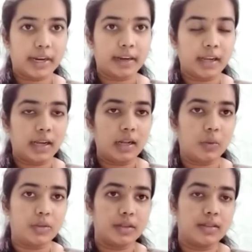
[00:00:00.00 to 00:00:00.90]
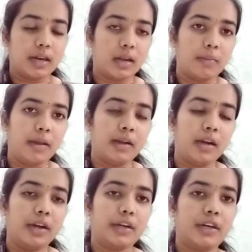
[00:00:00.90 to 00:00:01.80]
technical quizzes that are being
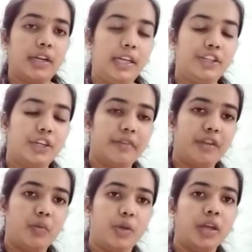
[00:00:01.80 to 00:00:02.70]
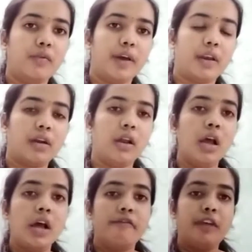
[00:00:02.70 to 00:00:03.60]
conducted each and every week,
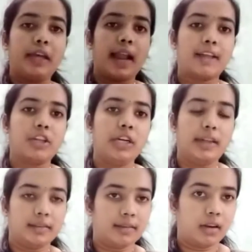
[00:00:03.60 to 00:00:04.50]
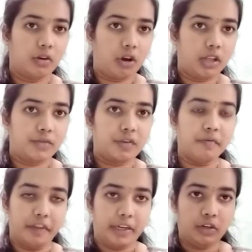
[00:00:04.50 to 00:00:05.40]
wherein we can actually test our knowledge
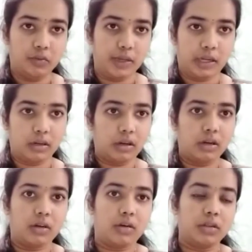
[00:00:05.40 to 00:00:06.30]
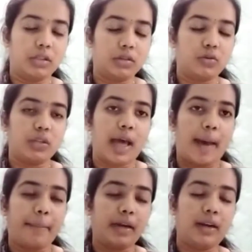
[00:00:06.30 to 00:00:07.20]
from week to week to the
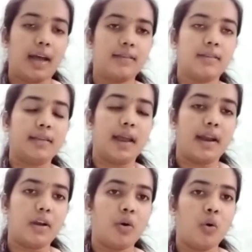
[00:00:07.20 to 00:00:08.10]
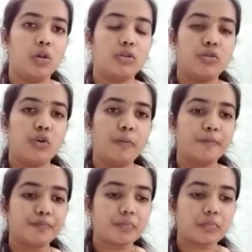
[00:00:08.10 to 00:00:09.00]
happen classes. And also